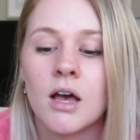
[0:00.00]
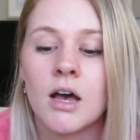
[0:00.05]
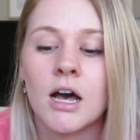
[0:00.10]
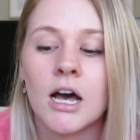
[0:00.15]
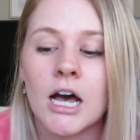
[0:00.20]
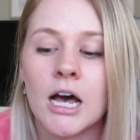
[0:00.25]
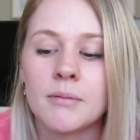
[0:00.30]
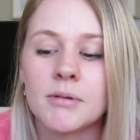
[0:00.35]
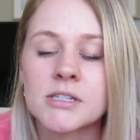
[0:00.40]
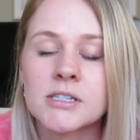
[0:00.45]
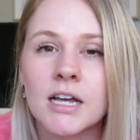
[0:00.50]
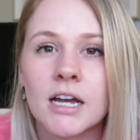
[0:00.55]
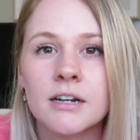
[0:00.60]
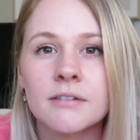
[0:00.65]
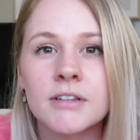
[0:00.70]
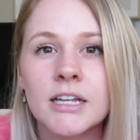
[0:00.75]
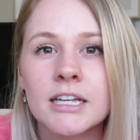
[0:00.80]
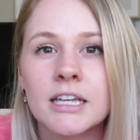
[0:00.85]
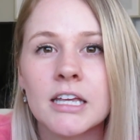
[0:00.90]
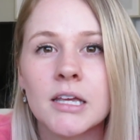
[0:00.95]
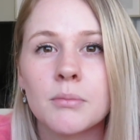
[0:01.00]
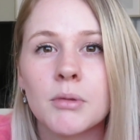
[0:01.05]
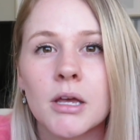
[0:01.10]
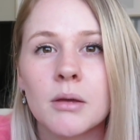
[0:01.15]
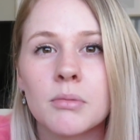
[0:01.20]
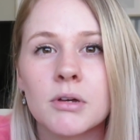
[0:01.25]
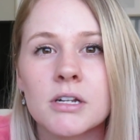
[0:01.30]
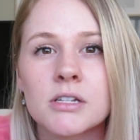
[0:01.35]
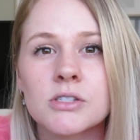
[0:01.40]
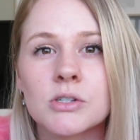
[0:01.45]
It's kind of like
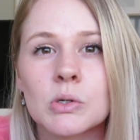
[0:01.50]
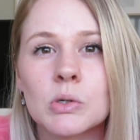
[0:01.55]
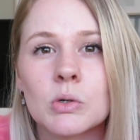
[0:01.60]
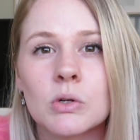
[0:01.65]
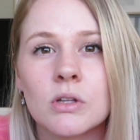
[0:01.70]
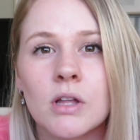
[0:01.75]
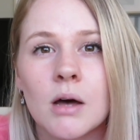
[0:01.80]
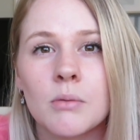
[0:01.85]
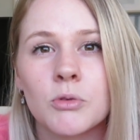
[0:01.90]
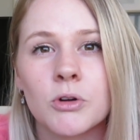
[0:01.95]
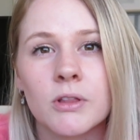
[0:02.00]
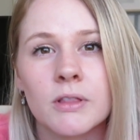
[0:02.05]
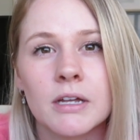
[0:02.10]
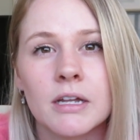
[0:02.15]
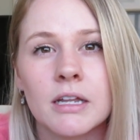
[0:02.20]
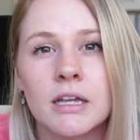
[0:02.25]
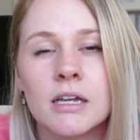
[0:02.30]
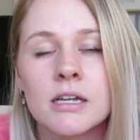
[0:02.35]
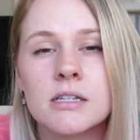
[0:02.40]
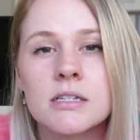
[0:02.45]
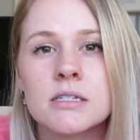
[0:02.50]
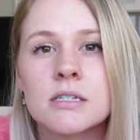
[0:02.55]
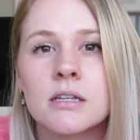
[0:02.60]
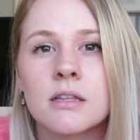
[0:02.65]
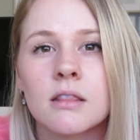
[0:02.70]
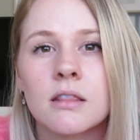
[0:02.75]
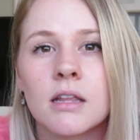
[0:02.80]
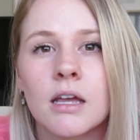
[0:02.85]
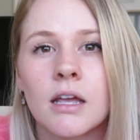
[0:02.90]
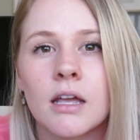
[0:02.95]
eBay, but it's a whole lot more
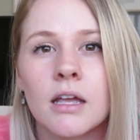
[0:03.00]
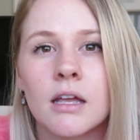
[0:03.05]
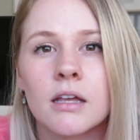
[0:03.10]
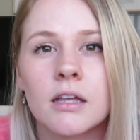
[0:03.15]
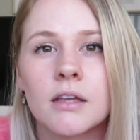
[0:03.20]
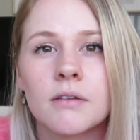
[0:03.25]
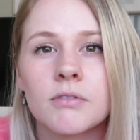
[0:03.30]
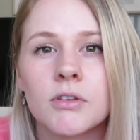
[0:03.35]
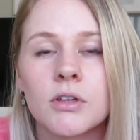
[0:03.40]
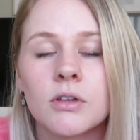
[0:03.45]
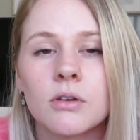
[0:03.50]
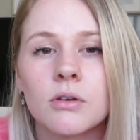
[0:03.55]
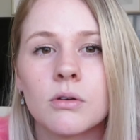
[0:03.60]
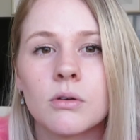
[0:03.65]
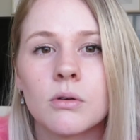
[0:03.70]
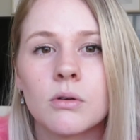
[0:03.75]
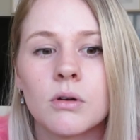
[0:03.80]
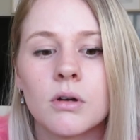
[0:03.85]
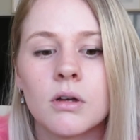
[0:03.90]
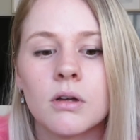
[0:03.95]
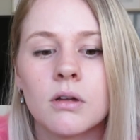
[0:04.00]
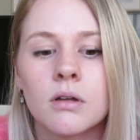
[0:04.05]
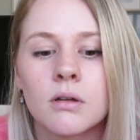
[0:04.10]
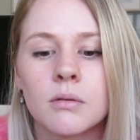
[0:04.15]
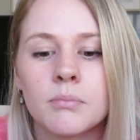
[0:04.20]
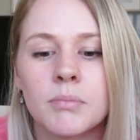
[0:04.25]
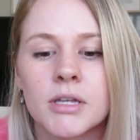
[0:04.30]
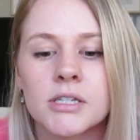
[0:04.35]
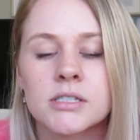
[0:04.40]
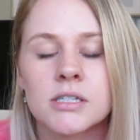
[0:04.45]
lenient. They give you
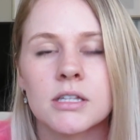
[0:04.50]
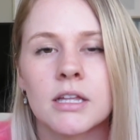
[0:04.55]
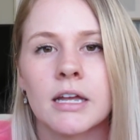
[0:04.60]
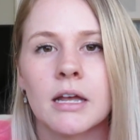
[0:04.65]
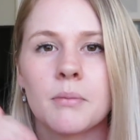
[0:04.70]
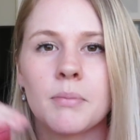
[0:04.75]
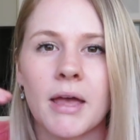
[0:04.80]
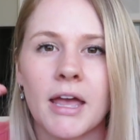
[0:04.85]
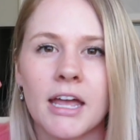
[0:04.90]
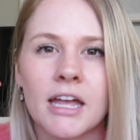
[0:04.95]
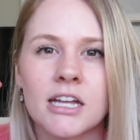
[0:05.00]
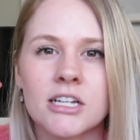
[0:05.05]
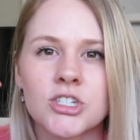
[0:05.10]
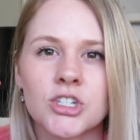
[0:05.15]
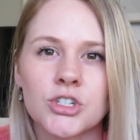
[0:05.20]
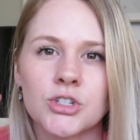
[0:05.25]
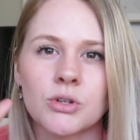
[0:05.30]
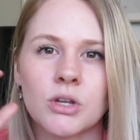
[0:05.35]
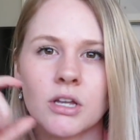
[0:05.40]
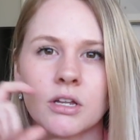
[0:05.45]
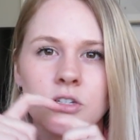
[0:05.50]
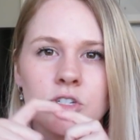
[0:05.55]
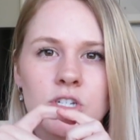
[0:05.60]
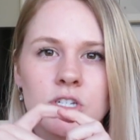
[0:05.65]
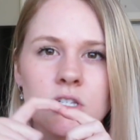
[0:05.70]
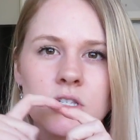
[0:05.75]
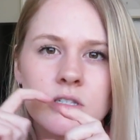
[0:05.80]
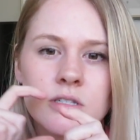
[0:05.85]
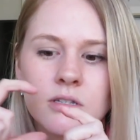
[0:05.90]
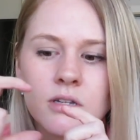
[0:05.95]
basically like a page, and you can
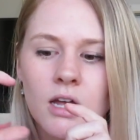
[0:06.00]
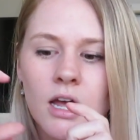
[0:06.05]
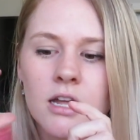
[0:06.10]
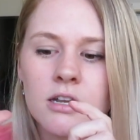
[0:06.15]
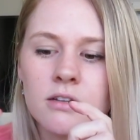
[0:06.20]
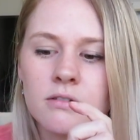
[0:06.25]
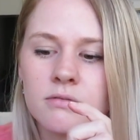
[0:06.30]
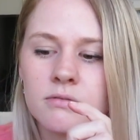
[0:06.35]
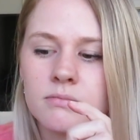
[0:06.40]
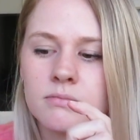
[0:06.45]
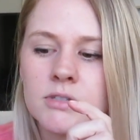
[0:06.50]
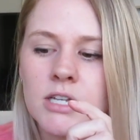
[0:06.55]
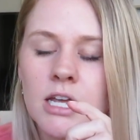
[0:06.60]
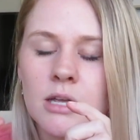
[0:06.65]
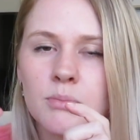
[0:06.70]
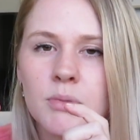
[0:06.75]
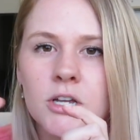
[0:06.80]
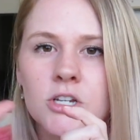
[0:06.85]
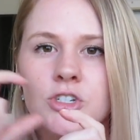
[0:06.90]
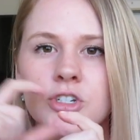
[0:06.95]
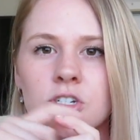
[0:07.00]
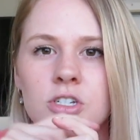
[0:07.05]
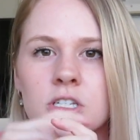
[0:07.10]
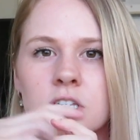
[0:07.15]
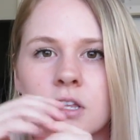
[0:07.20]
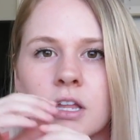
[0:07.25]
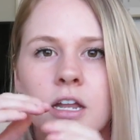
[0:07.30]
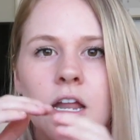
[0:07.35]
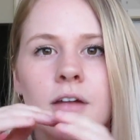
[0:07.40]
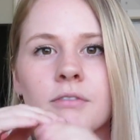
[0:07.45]
just kind of take pictures,
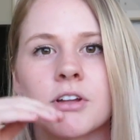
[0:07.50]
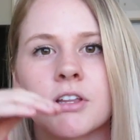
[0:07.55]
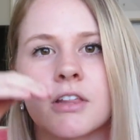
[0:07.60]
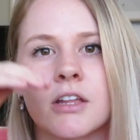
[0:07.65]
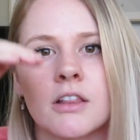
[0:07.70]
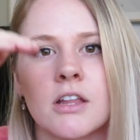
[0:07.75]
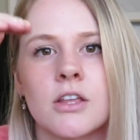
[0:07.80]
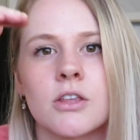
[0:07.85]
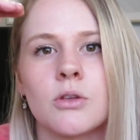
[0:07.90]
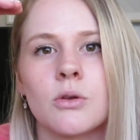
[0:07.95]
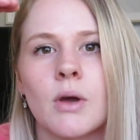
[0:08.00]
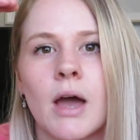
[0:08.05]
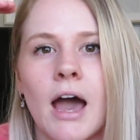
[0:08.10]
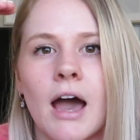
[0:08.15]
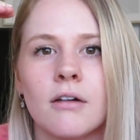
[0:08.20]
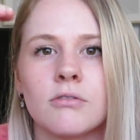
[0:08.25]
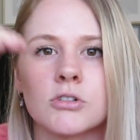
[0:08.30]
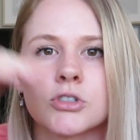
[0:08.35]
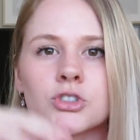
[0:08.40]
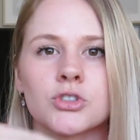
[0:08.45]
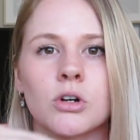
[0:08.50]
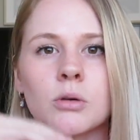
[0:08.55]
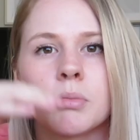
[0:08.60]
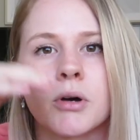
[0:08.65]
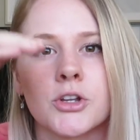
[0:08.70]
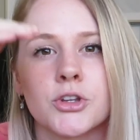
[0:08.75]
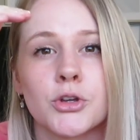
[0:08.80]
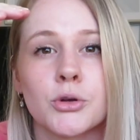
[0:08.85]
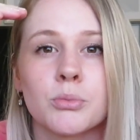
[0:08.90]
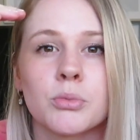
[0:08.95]
and then everything that you have will show up
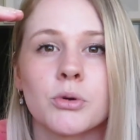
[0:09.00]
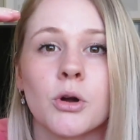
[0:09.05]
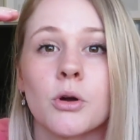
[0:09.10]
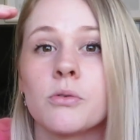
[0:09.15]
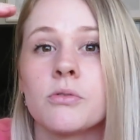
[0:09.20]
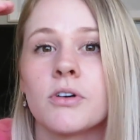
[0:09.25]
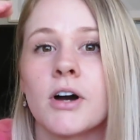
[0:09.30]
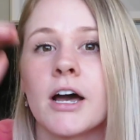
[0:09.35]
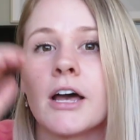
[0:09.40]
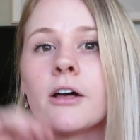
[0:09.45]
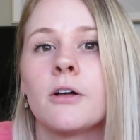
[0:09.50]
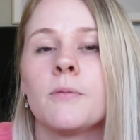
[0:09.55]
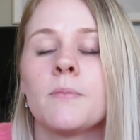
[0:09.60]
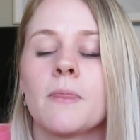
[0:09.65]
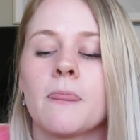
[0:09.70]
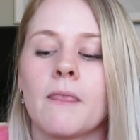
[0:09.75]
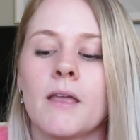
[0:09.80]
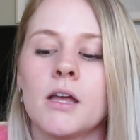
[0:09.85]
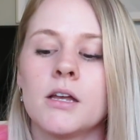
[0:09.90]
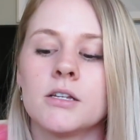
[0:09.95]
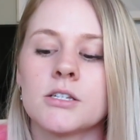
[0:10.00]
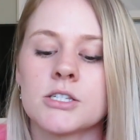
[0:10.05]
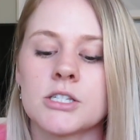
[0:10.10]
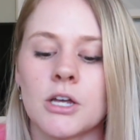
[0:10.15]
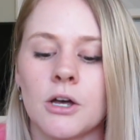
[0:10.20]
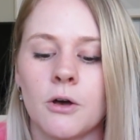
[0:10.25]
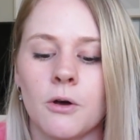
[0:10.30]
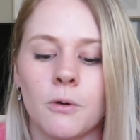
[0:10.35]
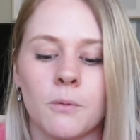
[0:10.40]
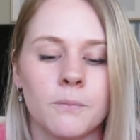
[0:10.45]
on your profile.
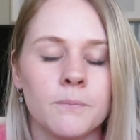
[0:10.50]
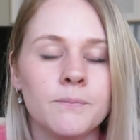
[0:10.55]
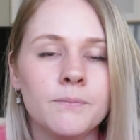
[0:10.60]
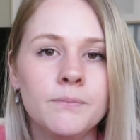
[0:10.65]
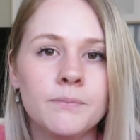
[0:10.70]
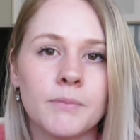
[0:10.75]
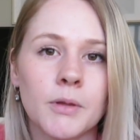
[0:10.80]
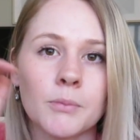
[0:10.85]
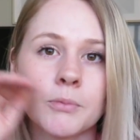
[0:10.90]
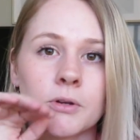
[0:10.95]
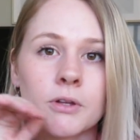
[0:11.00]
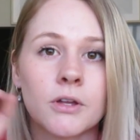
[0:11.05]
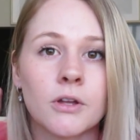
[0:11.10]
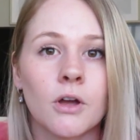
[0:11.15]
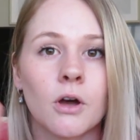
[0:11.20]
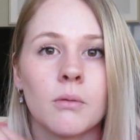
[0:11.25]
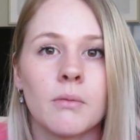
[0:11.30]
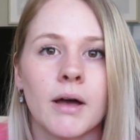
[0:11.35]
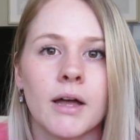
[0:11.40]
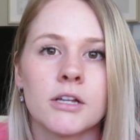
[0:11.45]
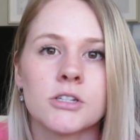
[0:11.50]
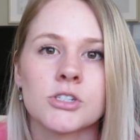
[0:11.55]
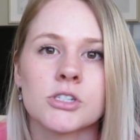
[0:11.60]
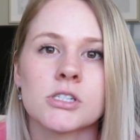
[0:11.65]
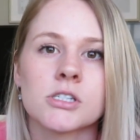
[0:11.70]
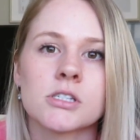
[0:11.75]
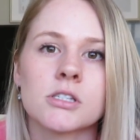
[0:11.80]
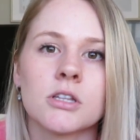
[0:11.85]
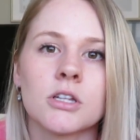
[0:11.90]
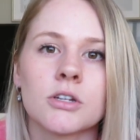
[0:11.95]
So people can go by and
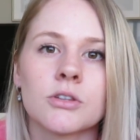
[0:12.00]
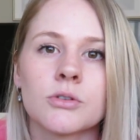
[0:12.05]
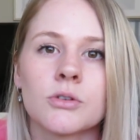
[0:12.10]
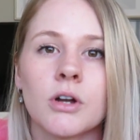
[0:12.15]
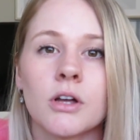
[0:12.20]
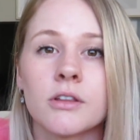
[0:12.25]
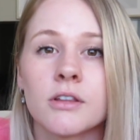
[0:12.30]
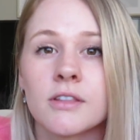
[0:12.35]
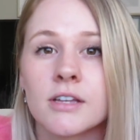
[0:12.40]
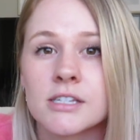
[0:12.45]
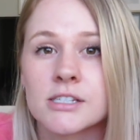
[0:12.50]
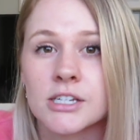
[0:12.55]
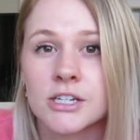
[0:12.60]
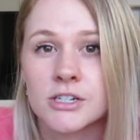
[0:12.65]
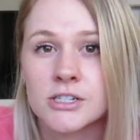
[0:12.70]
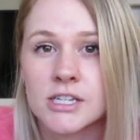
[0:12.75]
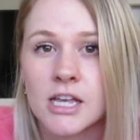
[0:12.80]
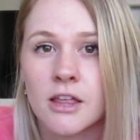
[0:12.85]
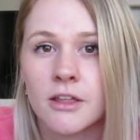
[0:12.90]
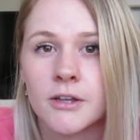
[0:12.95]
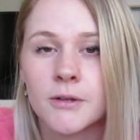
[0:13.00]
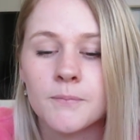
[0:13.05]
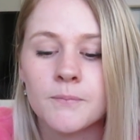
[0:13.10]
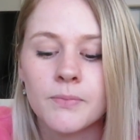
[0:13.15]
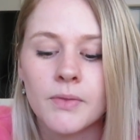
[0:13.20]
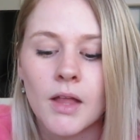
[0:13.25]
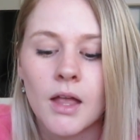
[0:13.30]
just look through all the things that you're selling.